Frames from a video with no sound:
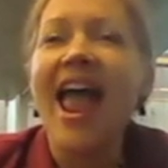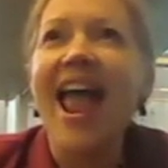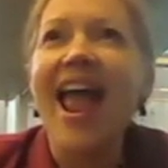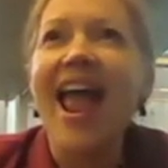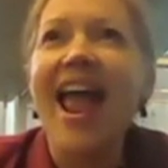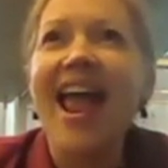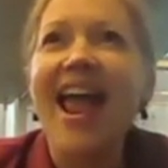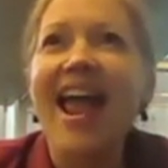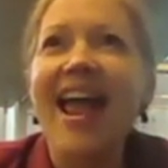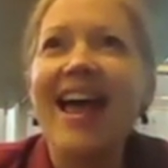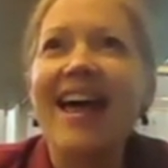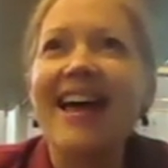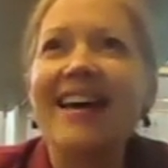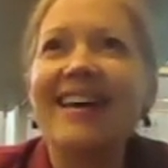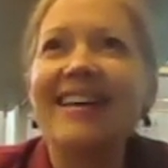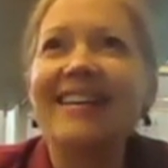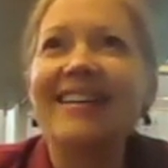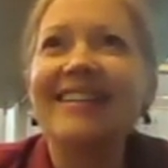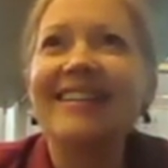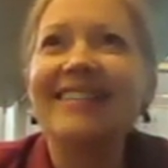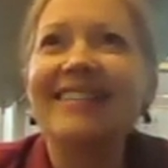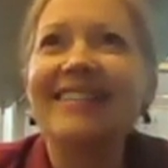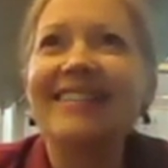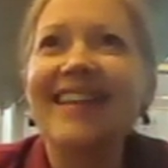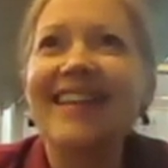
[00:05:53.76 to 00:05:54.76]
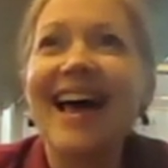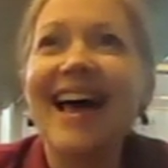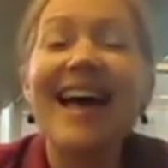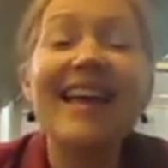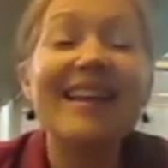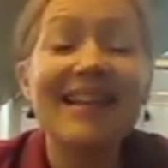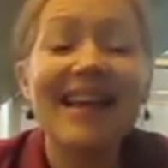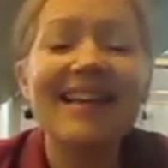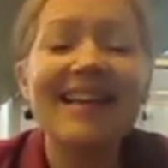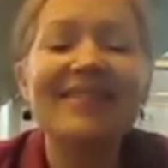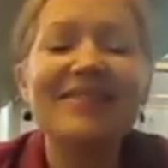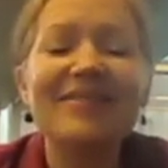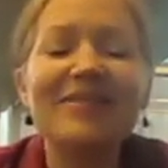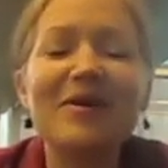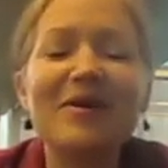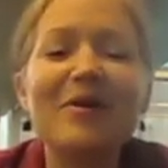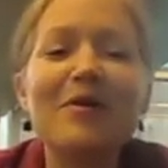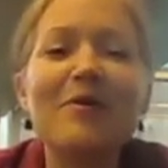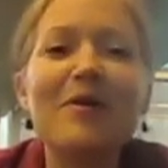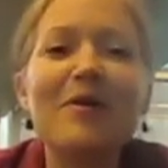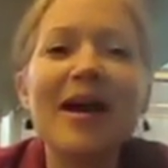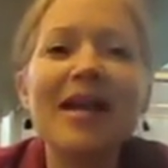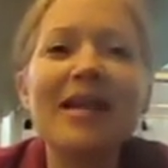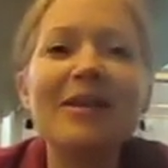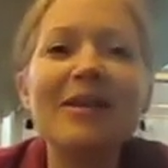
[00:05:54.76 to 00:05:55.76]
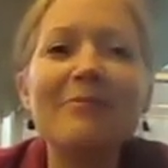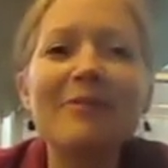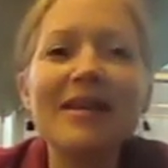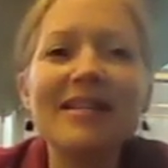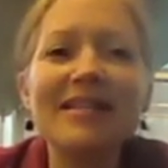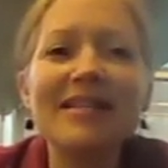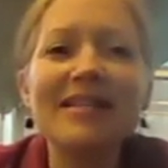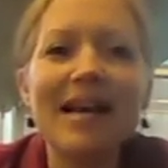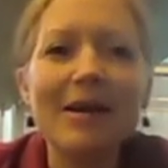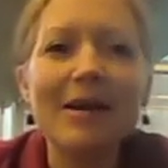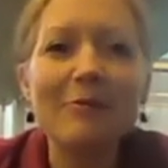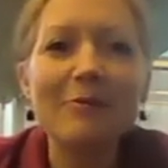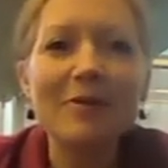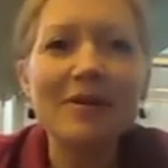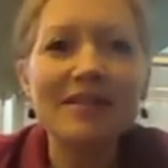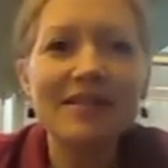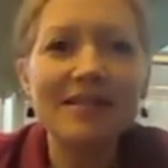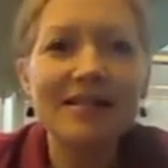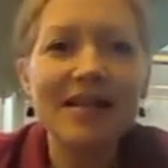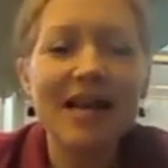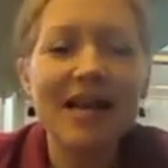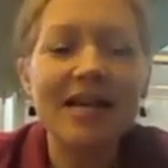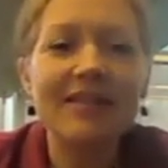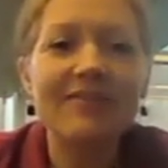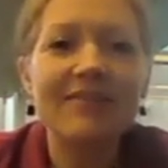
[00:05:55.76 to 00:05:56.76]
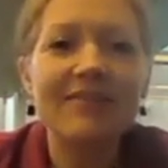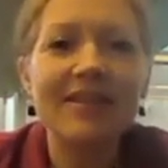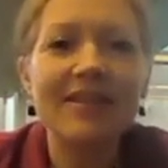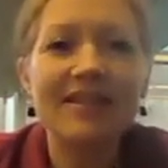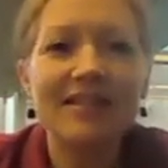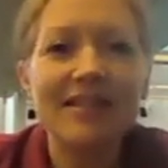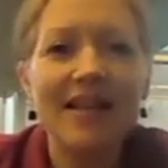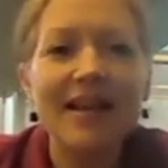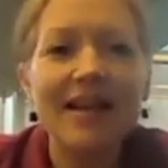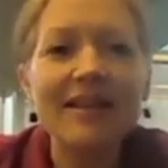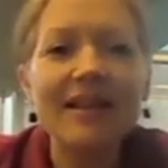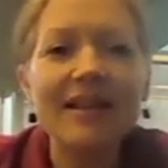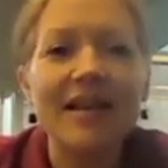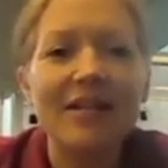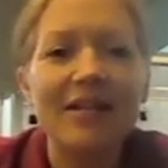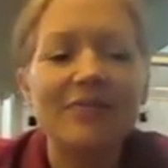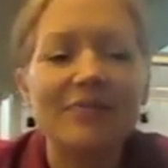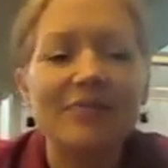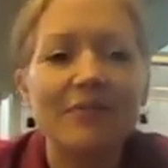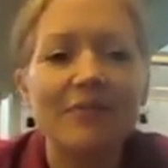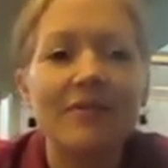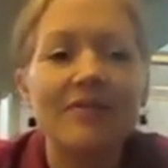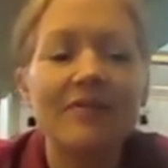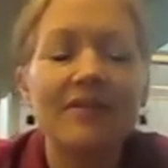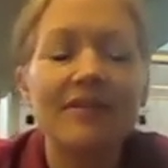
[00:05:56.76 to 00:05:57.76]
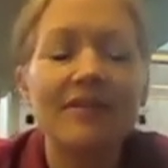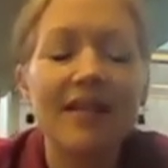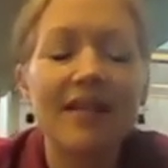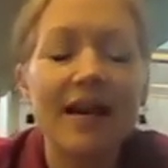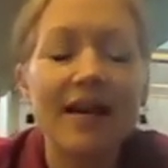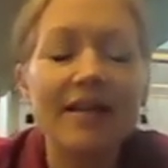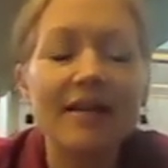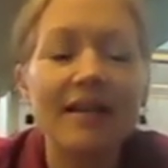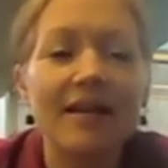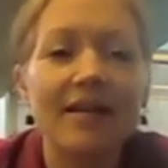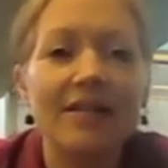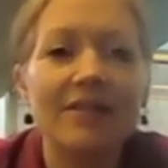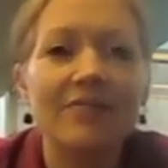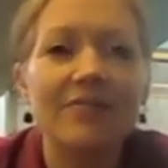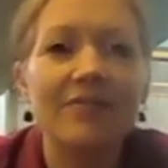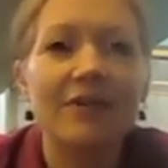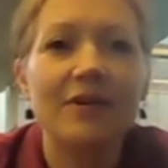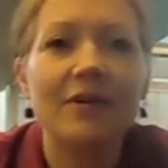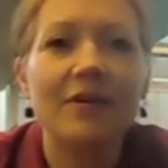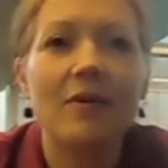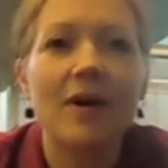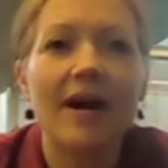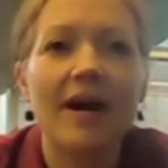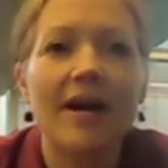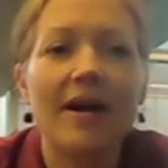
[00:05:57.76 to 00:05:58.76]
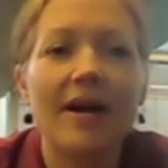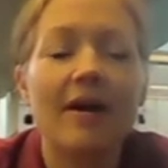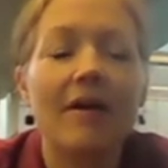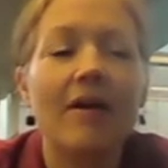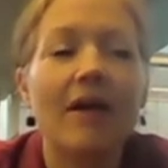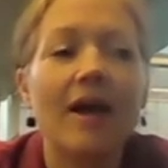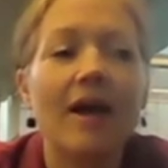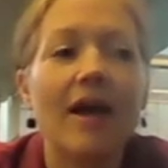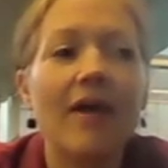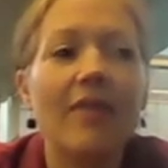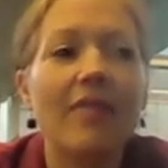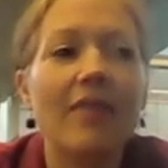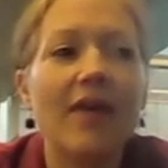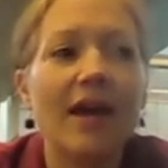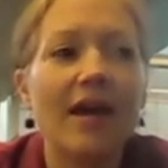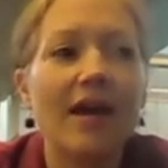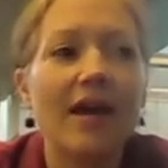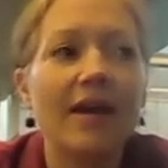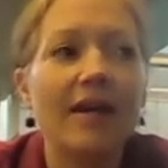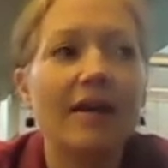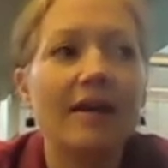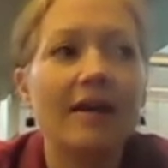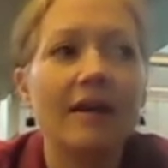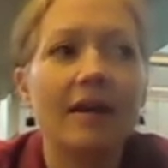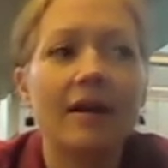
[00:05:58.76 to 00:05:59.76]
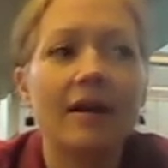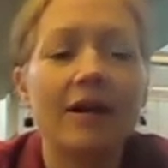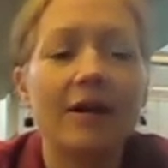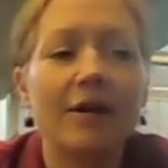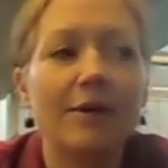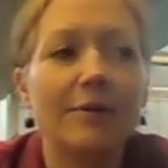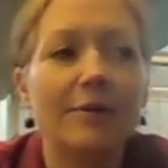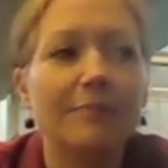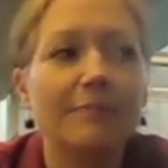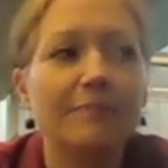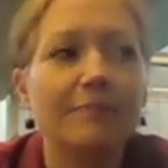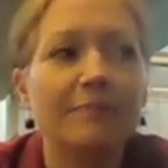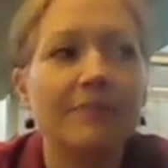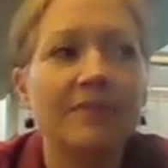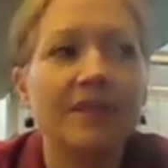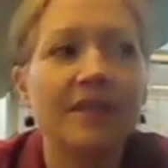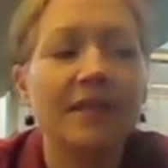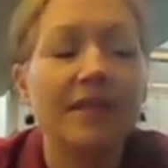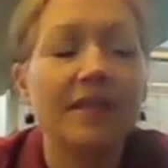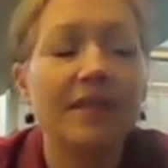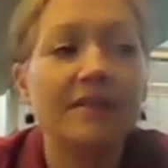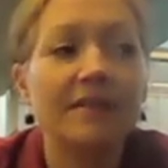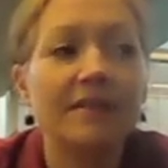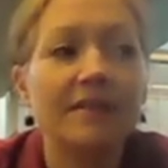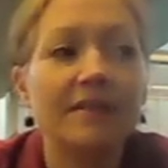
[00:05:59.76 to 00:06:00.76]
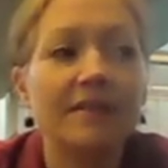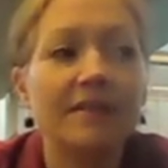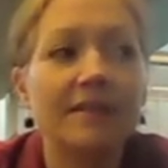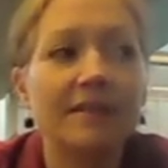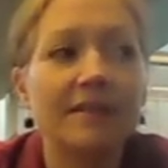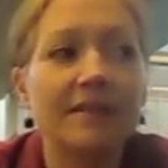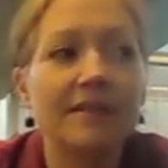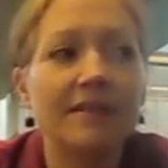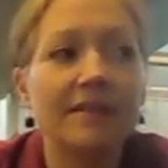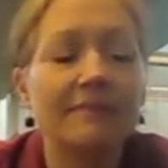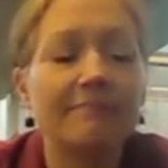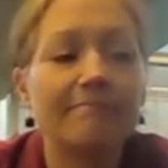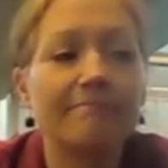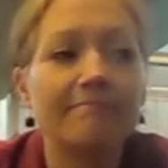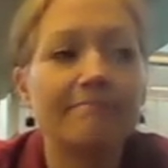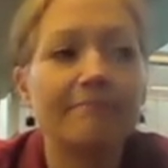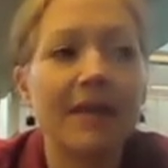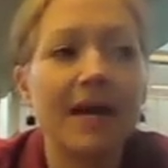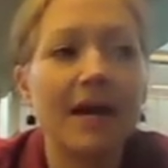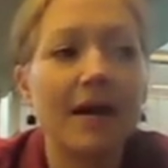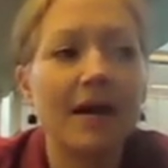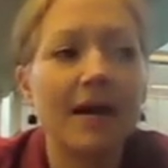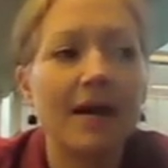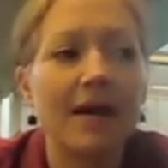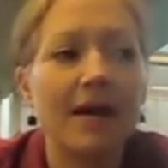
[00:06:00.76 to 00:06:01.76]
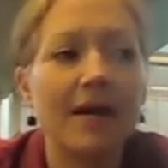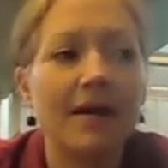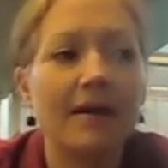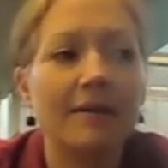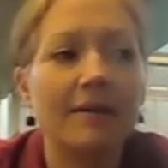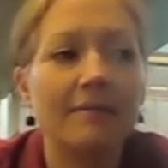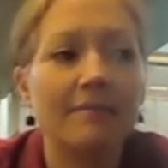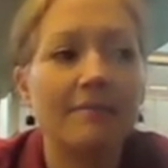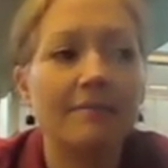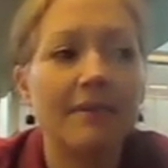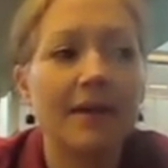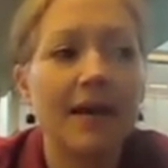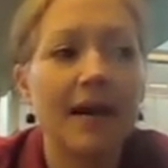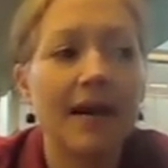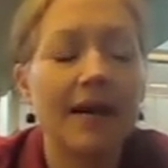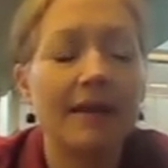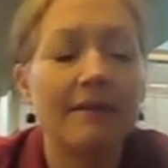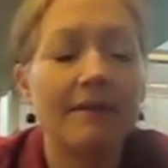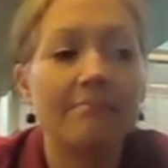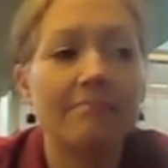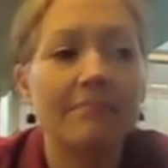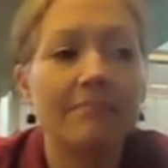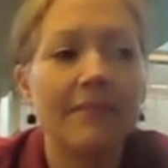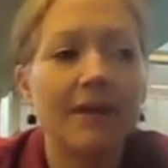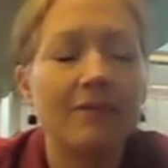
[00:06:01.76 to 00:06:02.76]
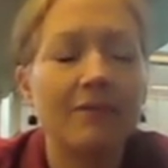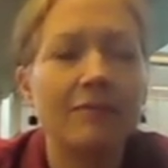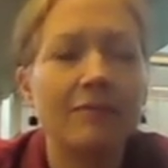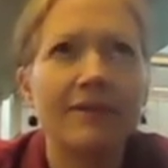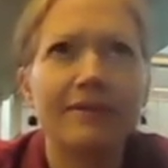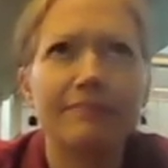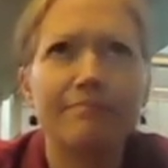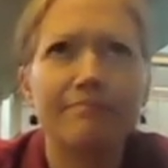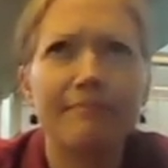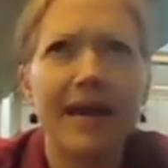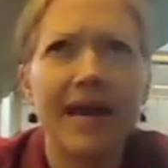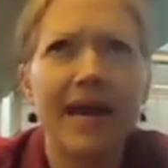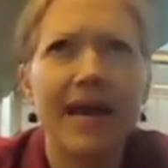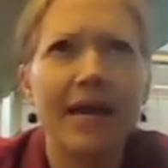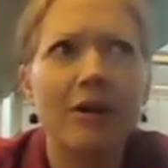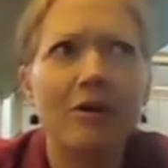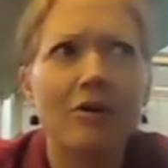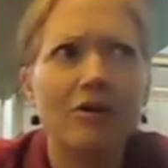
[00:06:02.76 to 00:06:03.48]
And so anyways, I was kind of on the sidelines for a while. And then it was May